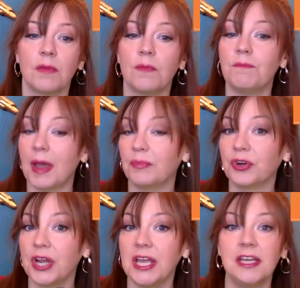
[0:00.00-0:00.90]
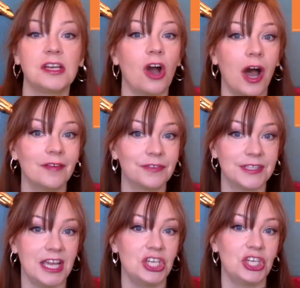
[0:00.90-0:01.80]
memory,
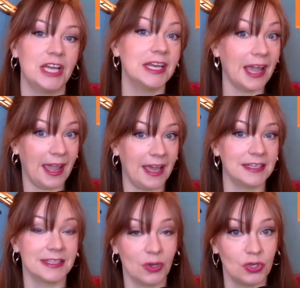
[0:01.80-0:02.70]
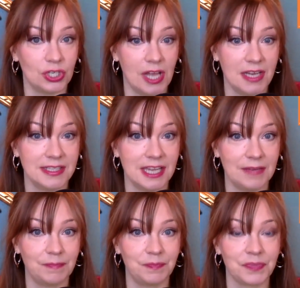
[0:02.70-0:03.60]
conversation, and
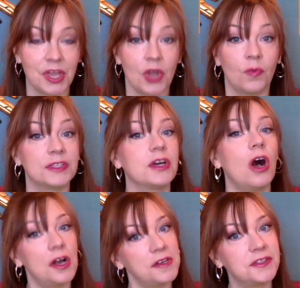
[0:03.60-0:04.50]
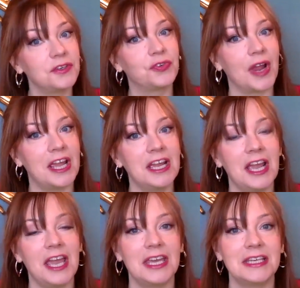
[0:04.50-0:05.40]
socializing. What's also great
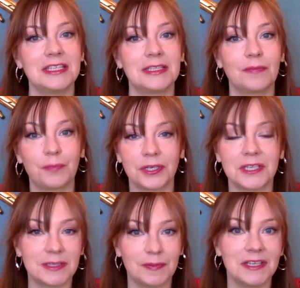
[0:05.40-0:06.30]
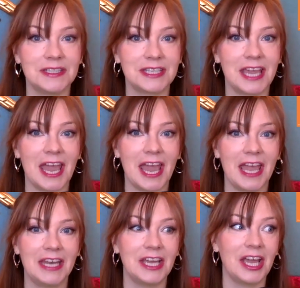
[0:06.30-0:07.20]
is participants
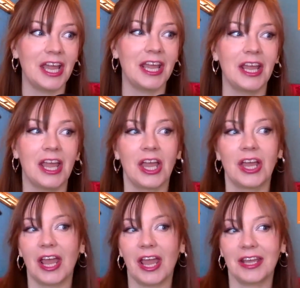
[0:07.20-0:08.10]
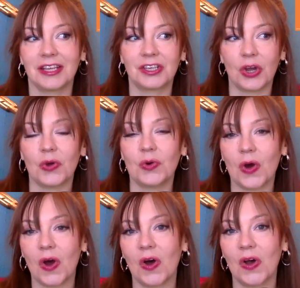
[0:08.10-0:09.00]
can go
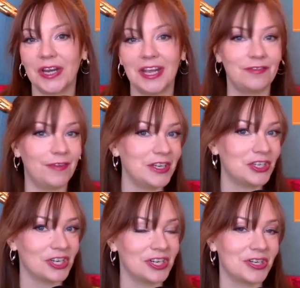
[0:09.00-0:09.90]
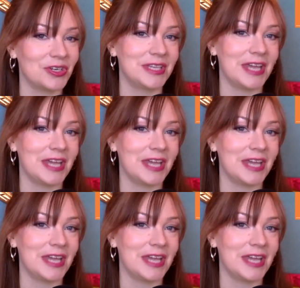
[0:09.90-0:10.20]
on adventures